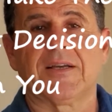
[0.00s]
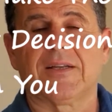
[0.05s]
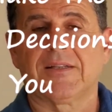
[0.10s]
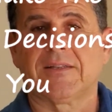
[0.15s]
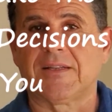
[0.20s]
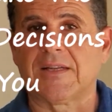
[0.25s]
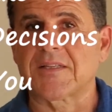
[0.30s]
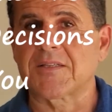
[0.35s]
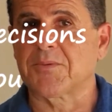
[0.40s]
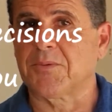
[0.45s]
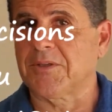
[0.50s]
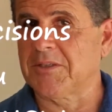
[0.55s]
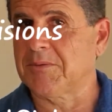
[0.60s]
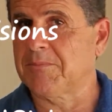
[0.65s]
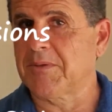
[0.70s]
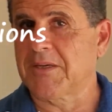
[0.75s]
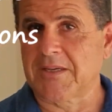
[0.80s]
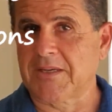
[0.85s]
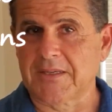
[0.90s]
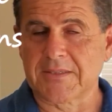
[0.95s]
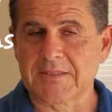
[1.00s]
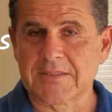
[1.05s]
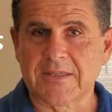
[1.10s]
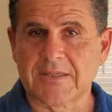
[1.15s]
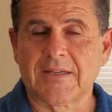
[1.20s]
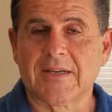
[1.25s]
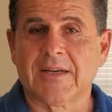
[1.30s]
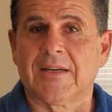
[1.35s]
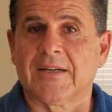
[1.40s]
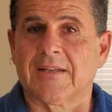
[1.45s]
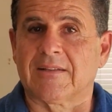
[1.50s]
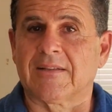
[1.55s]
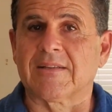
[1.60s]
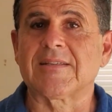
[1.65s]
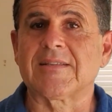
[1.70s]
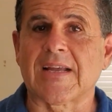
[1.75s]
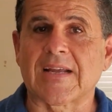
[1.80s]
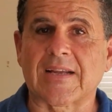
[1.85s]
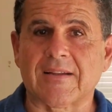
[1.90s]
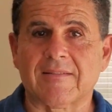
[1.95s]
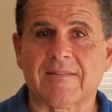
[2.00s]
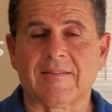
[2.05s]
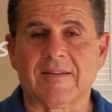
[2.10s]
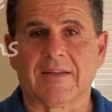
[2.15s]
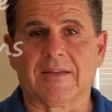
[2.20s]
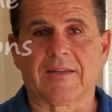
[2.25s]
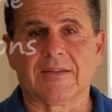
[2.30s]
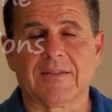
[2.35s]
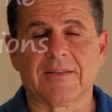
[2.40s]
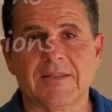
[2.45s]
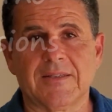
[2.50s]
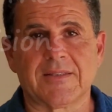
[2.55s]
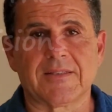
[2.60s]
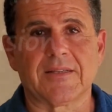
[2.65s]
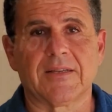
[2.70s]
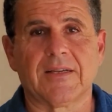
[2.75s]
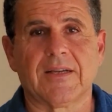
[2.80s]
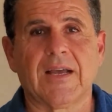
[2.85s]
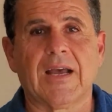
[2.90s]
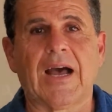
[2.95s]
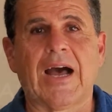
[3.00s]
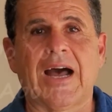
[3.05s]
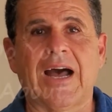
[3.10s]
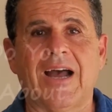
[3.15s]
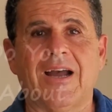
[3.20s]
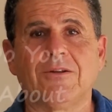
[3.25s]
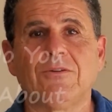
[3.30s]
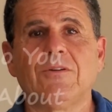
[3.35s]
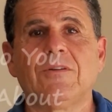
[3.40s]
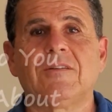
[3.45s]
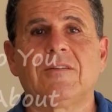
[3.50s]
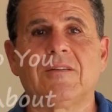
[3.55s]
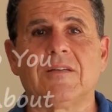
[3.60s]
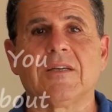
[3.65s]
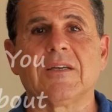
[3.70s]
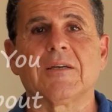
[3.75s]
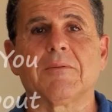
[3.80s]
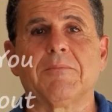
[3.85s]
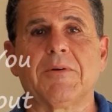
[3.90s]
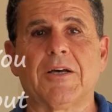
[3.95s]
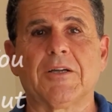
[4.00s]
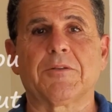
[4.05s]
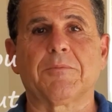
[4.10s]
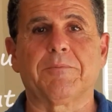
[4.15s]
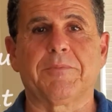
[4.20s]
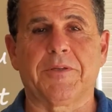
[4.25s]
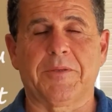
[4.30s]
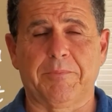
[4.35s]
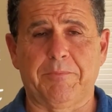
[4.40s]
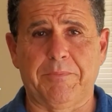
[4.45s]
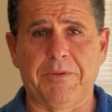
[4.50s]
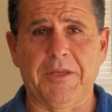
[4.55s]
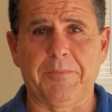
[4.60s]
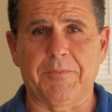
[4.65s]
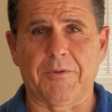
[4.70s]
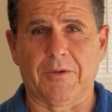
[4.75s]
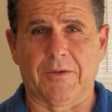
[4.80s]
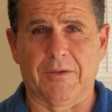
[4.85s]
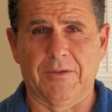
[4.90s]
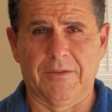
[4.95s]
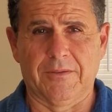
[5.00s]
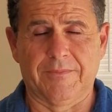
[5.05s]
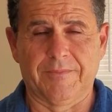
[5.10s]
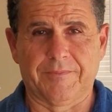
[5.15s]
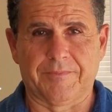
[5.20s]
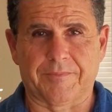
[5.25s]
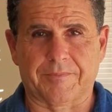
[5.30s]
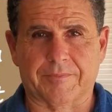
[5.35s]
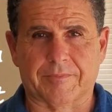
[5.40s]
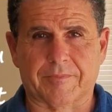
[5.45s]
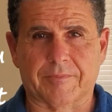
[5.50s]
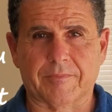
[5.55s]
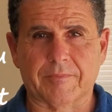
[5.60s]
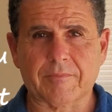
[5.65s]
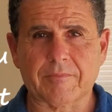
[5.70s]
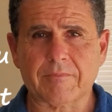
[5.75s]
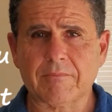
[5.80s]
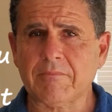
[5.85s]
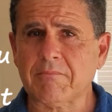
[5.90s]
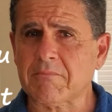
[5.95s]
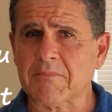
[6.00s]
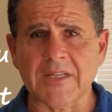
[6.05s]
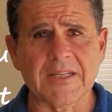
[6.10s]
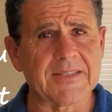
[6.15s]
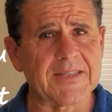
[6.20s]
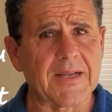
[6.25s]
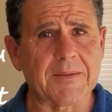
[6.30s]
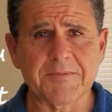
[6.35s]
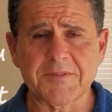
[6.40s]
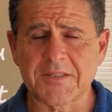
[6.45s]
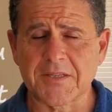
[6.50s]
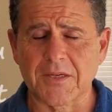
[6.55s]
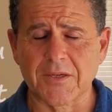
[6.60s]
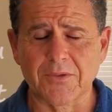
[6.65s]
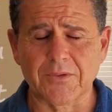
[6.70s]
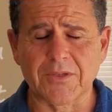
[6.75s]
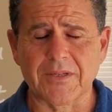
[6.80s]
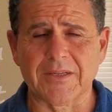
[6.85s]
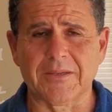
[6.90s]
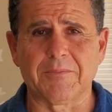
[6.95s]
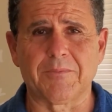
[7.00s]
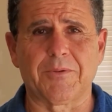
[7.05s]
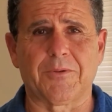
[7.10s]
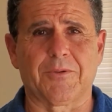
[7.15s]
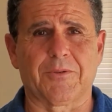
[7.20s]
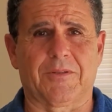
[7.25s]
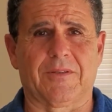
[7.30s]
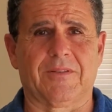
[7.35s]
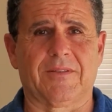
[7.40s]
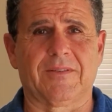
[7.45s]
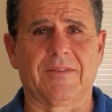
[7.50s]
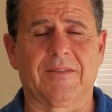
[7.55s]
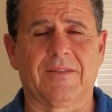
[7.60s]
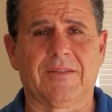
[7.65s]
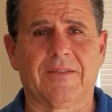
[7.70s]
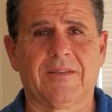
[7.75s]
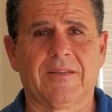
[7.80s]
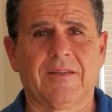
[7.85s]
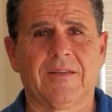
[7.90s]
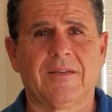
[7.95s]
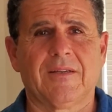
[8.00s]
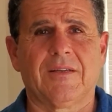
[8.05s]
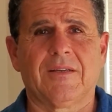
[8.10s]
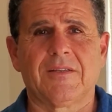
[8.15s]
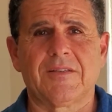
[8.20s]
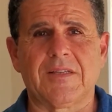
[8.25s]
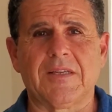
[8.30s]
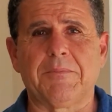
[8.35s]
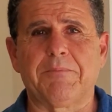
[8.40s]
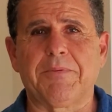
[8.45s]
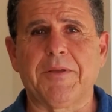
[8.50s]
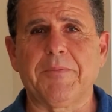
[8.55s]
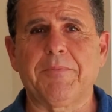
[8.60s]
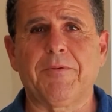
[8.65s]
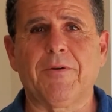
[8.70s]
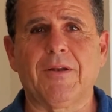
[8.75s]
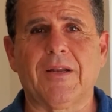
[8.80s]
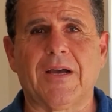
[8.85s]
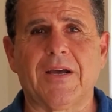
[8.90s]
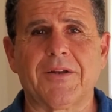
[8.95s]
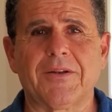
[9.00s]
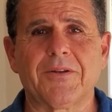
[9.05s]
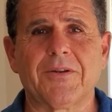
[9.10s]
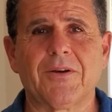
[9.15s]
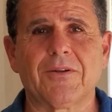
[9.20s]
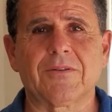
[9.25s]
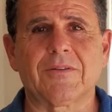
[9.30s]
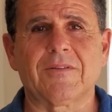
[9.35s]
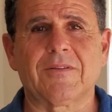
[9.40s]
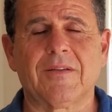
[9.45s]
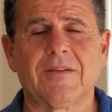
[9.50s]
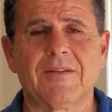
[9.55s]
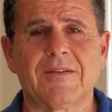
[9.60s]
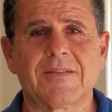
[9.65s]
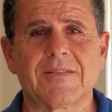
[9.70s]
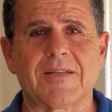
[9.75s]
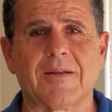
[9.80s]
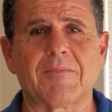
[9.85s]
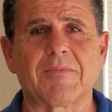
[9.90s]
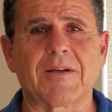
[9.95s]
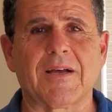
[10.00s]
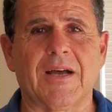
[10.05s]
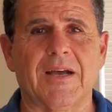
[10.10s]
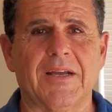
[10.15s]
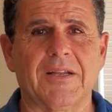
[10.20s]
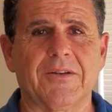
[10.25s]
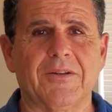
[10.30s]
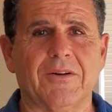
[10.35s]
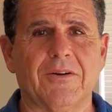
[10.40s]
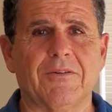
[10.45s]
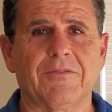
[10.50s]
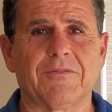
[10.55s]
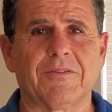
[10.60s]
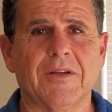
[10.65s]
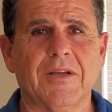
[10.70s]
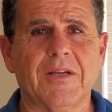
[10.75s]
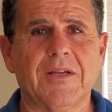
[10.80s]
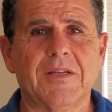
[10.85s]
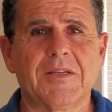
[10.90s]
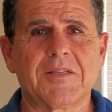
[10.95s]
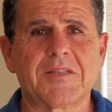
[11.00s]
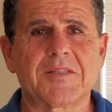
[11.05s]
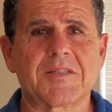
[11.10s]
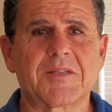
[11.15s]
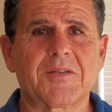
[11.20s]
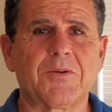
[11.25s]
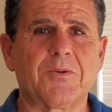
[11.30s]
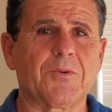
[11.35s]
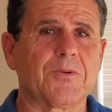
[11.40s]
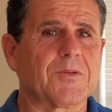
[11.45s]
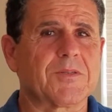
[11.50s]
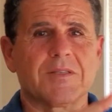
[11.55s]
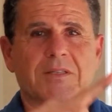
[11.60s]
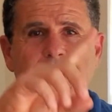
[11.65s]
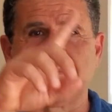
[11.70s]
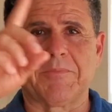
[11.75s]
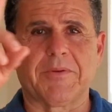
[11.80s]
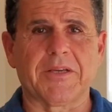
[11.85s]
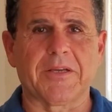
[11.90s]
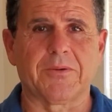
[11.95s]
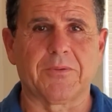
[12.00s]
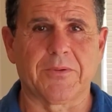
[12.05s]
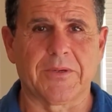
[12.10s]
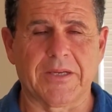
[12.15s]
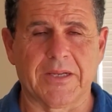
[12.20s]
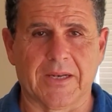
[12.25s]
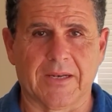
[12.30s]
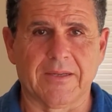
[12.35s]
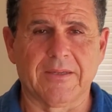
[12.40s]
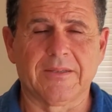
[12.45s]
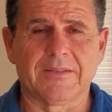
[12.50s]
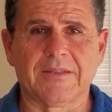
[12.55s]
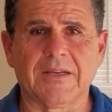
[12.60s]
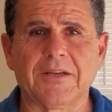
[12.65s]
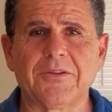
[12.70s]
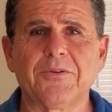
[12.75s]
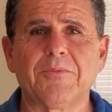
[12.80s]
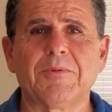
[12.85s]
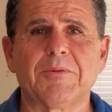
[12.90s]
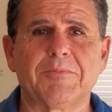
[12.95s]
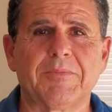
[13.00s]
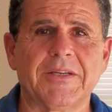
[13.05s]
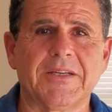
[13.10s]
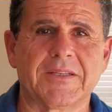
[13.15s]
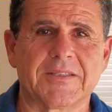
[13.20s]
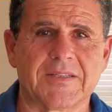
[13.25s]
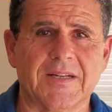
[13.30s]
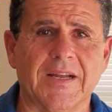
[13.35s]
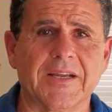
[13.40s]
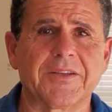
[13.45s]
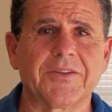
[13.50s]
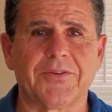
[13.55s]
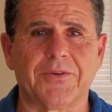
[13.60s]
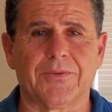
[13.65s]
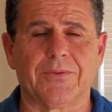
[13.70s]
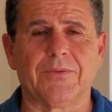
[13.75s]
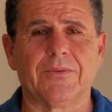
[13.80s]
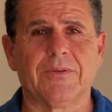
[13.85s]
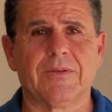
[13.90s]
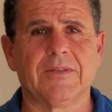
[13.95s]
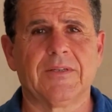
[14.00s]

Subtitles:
That's where it begins. The second thing is how you think about people is absolutely important. See, people are not some kind of screws in a big wheel. They're human beings like you.